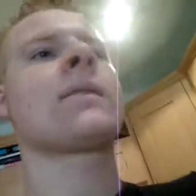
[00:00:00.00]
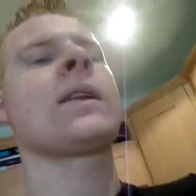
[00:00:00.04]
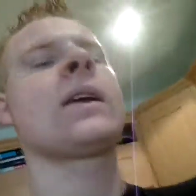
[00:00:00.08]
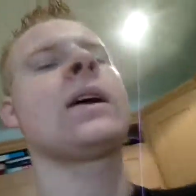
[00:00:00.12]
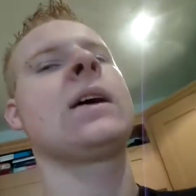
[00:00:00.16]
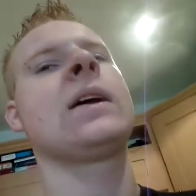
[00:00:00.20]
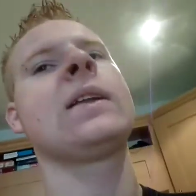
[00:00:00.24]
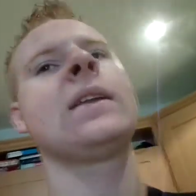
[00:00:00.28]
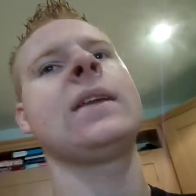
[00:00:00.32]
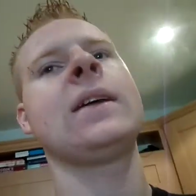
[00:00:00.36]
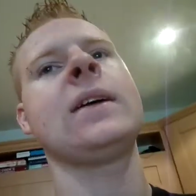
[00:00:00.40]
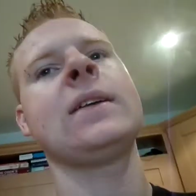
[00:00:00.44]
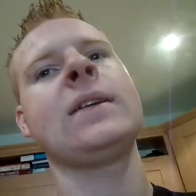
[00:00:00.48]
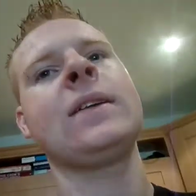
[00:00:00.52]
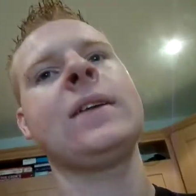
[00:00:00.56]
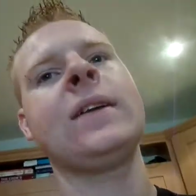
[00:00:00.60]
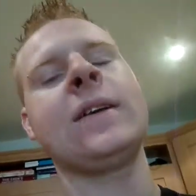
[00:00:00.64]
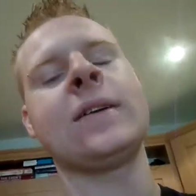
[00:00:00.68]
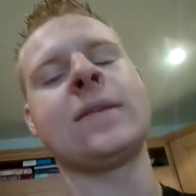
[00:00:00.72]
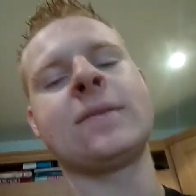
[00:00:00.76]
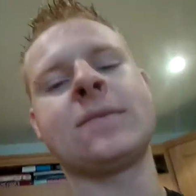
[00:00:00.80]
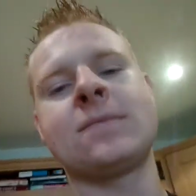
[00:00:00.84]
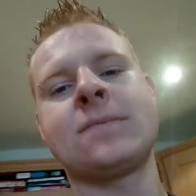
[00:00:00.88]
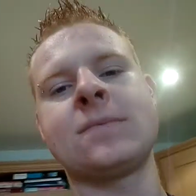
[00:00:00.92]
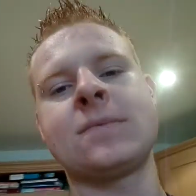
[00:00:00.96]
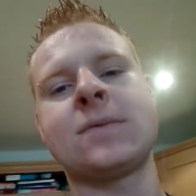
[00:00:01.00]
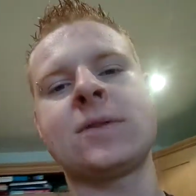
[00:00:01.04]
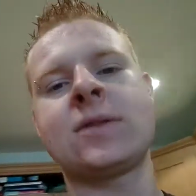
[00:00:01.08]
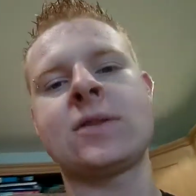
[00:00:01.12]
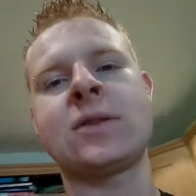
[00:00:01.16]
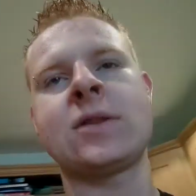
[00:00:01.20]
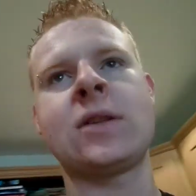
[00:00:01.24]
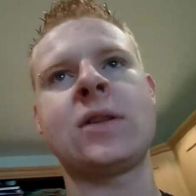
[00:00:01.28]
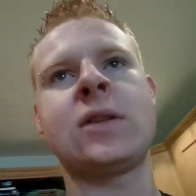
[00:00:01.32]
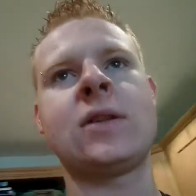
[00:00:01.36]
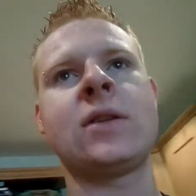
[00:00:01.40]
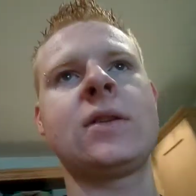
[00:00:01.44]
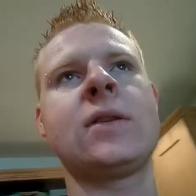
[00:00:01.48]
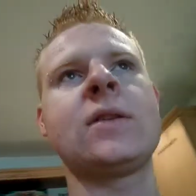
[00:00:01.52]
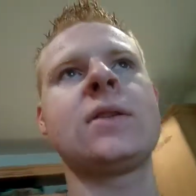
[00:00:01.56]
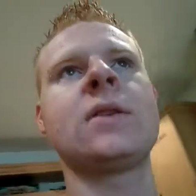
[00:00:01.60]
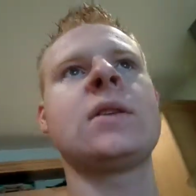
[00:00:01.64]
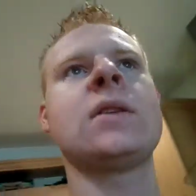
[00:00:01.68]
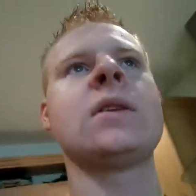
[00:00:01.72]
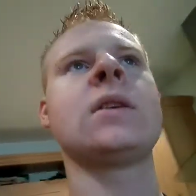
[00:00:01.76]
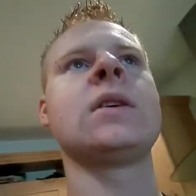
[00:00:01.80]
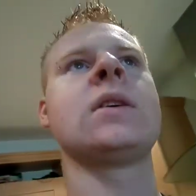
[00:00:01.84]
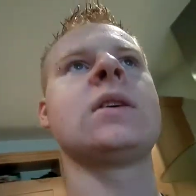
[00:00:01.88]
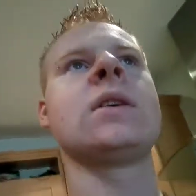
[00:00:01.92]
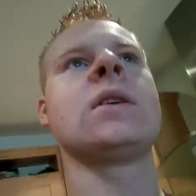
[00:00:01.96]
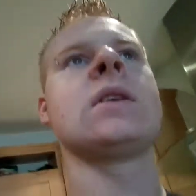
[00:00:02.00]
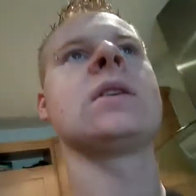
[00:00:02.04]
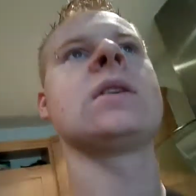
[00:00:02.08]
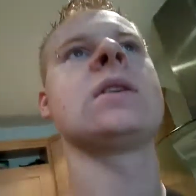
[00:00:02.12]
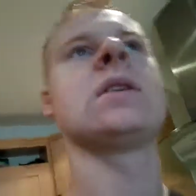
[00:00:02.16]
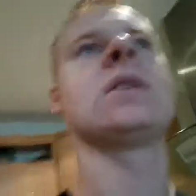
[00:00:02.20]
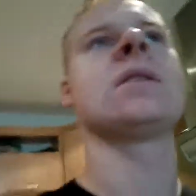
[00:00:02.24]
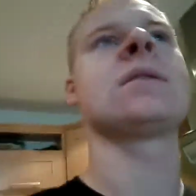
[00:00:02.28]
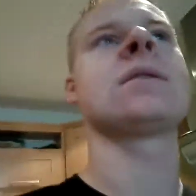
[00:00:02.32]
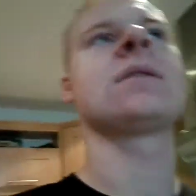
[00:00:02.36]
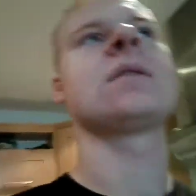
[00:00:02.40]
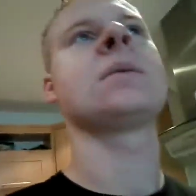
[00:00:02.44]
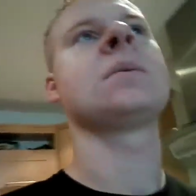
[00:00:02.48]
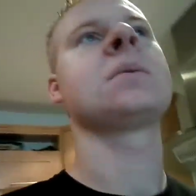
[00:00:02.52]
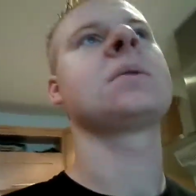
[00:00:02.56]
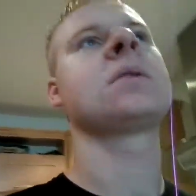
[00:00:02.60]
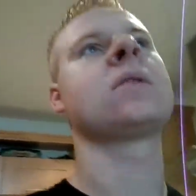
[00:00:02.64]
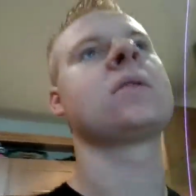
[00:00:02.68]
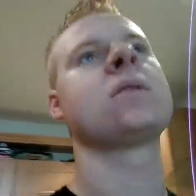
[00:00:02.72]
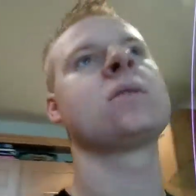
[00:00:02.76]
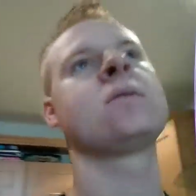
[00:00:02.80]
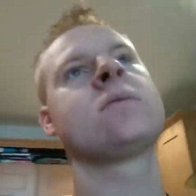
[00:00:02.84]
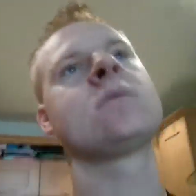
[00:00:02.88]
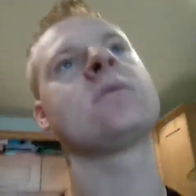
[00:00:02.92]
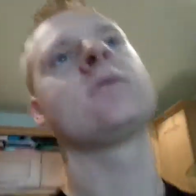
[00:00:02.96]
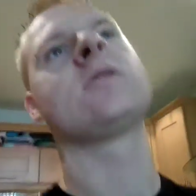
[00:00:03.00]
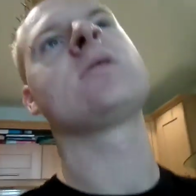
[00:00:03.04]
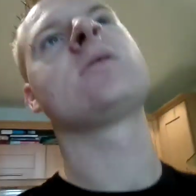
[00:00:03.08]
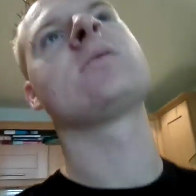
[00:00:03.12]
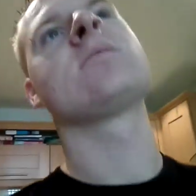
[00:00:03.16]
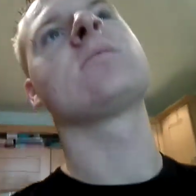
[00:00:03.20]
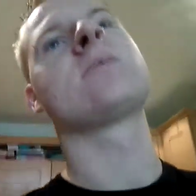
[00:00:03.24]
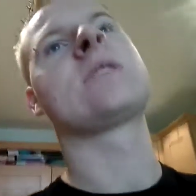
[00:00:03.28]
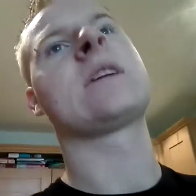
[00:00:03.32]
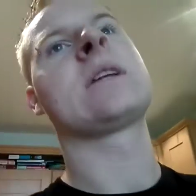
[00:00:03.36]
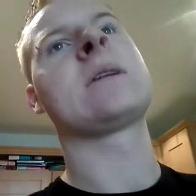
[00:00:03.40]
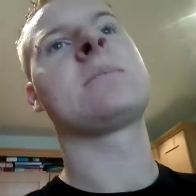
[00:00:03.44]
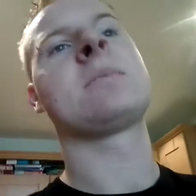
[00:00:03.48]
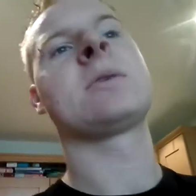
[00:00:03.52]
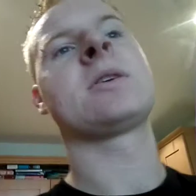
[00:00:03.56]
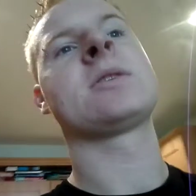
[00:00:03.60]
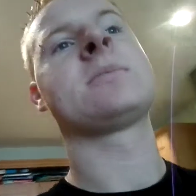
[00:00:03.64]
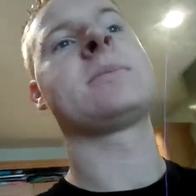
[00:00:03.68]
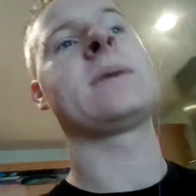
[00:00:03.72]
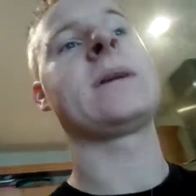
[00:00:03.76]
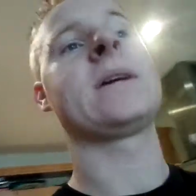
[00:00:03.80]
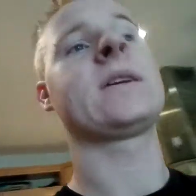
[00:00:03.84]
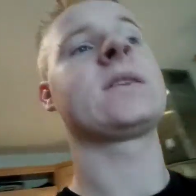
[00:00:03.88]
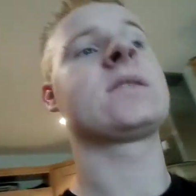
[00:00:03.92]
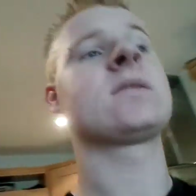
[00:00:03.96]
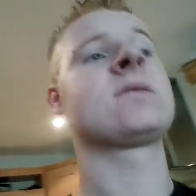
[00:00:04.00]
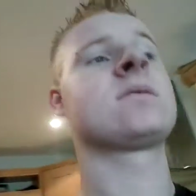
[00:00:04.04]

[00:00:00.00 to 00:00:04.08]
And then yeah, so now after that we've got to just get the bus back.